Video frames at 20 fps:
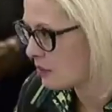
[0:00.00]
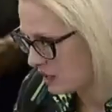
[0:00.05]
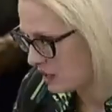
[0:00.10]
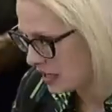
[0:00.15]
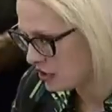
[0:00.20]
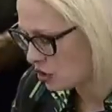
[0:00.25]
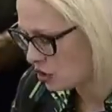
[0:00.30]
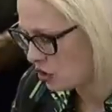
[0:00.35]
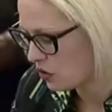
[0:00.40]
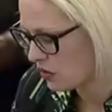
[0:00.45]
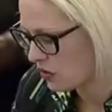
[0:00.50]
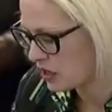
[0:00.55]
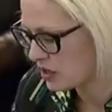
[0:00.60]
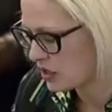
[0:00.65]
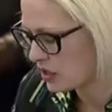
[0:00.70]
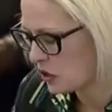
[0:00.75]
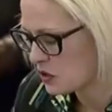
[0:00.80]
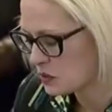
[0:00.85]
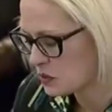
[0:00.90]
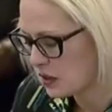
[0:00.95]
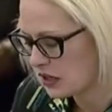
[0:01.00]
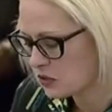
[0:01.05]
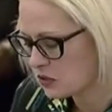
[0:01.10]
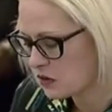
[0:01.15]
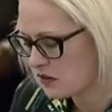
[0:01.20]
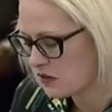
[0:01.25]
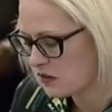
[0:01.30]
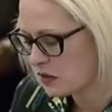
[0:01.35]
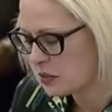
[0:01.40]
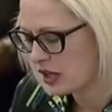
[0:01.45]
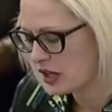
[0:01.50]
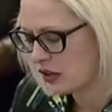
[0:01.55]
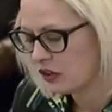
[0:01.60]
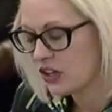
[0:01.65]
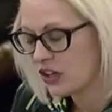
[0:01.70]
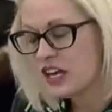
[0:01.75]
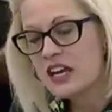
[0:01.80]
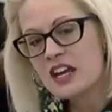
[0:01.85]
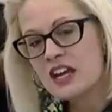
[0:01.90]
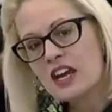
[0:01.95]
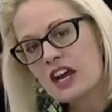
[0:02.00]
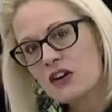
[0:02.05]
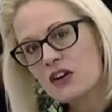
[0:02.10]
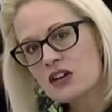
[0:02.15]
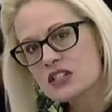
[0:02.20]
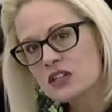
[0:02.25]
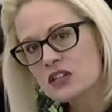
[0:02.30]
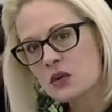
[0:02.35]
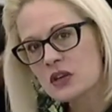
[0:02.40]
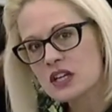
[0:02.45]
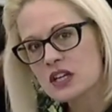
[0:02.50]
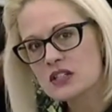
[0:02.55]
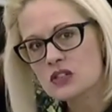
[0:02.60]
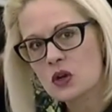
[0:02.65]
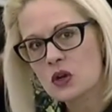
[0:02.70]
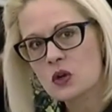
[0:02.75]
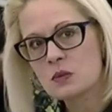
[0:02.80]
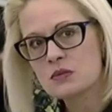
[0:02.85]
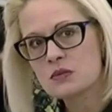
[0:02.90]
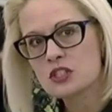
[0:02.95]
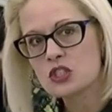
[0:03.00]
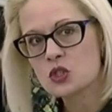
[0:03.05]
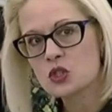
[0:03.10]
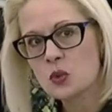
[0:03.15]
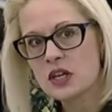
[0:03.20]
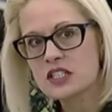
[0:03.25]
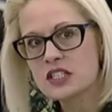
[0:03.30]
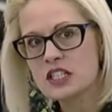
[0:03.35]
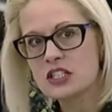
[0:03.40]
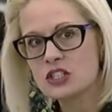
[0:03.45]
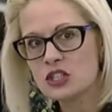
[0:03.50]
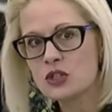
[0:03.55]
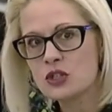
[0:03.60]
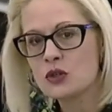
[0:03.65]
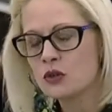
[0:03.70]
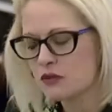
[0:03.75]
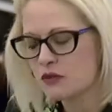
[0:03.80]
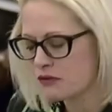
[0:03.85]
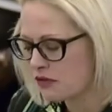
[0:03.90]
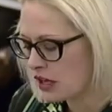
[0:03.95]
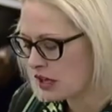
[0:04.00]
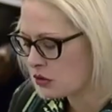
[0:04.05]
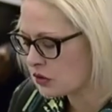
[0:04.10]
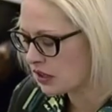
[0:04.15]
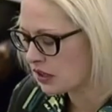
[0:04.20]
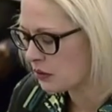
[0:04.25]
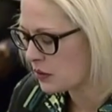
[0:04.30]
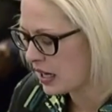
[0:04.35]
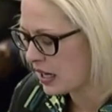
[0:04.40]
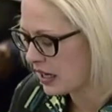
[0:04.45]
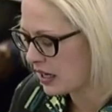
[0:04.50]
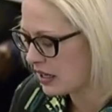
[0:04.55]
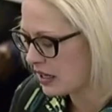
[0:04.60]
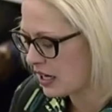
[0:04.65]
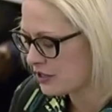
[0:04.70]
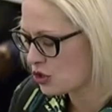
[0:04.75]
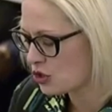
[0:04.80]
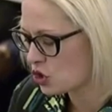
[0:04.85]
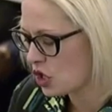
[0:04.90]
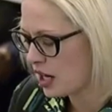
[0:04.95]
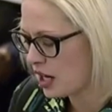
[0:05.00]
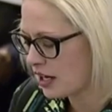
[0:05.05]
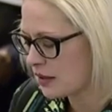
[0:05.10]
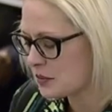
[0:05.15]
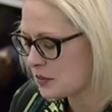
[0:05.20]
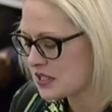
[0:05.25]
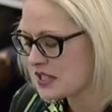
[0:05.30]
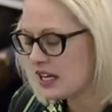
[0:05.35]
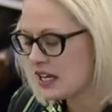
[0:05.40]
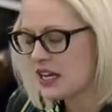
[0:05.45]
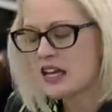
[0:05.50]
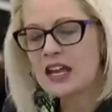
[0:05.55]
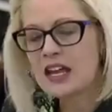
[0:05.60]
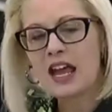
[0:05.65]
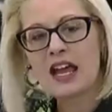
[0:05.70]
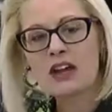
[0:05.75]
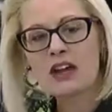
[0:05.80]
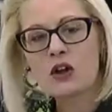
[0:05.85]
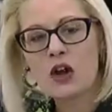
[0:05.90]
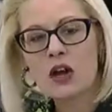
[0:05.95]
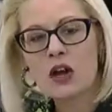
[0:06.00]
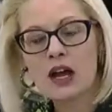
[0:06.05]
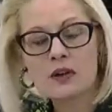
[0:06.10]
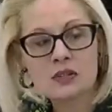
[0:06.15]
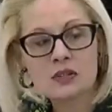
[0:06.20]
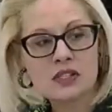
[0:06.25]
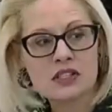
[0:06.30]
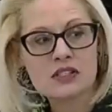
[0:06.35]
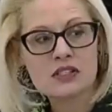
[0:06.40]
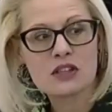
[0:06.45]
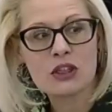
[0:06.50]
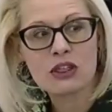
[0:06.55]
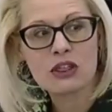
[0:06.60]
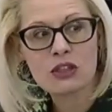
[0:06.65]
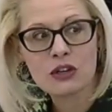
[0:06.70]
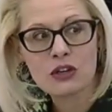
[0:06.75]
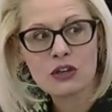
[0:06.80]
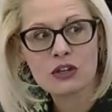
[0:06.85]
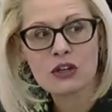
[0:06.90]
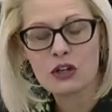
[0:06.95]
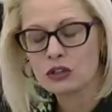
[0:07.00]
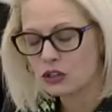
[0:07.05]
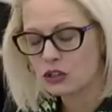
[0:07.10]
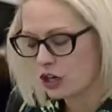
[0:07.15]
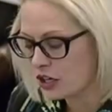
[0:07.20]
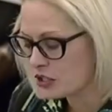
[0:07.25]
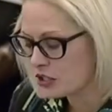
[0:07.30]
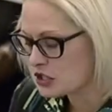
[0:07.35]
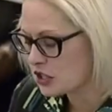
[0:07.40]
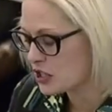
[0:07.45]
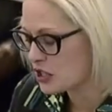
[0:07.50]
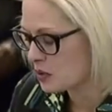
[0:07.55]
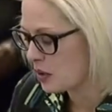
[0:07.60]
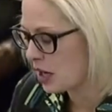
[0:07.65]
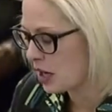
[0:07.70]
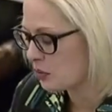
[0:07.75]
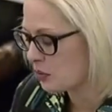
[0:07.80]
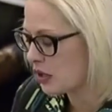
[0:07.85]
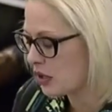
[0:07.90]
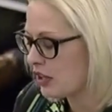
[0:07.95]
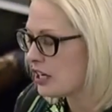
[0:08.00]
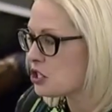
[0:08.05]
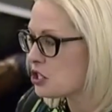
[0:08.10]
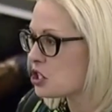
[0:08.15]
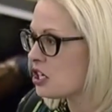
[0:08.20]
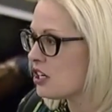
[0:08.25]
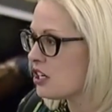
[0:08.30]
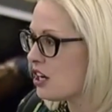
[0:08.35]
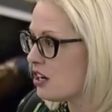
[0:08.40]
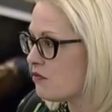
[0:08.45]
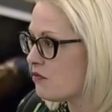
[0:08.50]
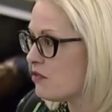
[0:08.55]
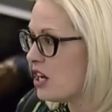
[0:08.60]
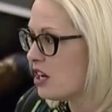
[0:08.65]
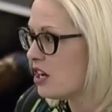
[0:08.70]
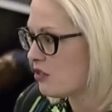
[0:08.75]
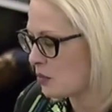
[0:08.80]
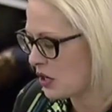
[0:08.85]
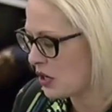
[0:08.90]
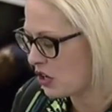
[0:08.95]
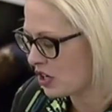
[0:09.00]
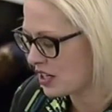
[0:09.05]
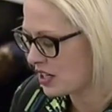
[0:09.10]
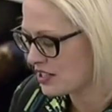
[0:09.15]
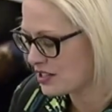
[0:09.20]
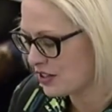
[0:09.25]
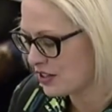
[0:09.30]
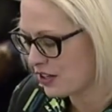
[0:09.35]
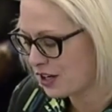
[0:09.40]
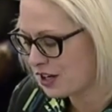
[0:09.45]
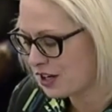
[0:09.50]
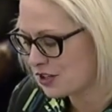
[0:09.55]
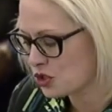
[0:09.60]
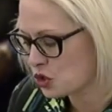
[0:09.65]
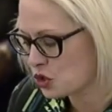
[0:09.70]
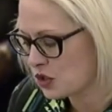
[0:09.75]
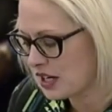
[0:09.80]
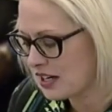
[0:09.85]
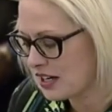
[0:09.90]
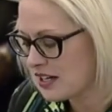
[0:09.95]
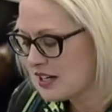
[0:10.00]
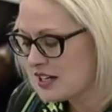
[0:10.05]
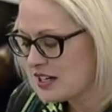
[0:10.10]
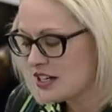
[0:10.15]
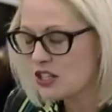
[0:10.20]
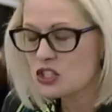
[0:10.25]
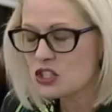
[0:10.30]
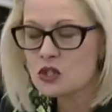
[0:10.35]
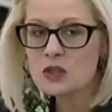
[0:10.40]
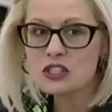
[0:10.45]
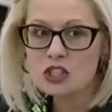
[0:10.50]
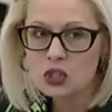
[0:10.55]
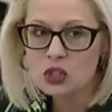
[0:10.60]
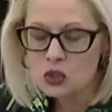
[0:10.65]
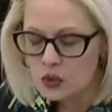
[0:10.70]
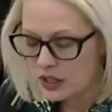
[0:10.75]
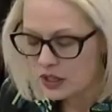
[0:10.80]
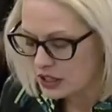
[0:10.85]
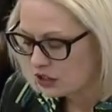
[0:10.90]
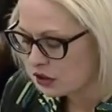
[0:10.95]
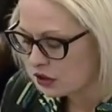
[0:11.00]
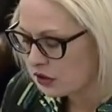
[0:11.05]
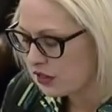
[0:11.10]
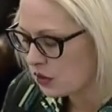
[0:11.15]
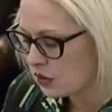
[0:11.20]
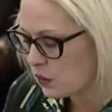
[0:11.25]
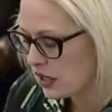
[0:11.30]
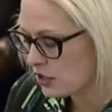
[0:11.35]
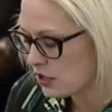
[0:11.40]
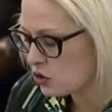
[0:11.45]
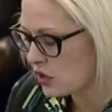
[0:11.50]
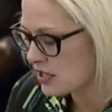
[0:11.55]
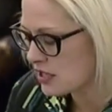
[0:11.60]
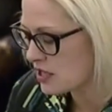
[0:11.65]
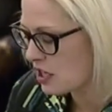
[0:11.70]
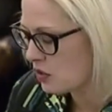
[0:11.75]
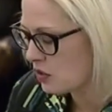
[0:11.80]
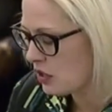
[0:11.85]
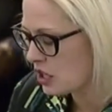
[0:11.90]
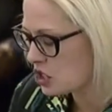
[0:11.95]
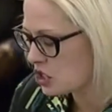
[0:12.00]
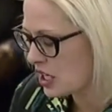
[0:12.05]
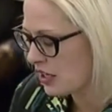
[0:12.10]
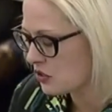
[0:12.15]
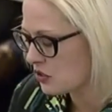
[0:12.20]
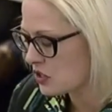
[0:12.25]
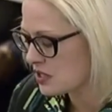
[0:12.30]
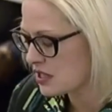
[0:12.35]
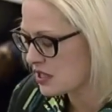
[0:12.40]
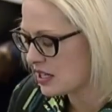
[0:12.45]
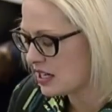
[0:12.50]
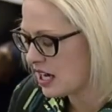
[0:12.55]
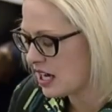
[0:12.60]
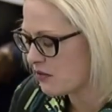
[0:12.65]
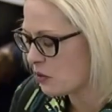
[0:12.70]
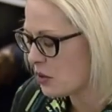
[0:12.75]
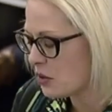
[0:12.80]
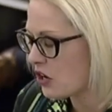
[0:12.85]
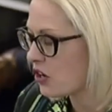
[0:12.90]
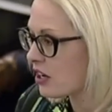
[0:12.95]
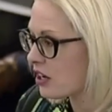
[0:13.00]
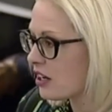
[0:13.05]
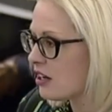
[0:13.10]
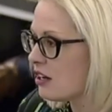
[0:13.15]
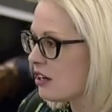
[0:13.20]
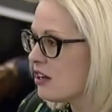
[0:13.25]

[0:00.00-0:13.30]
as you know, a co-sponsor of the bill. Arizona is home to 22 federally recognized tribes and houses the third largest population of Native Americans in the country. So it's critical that we address the unique challenges that Native Americans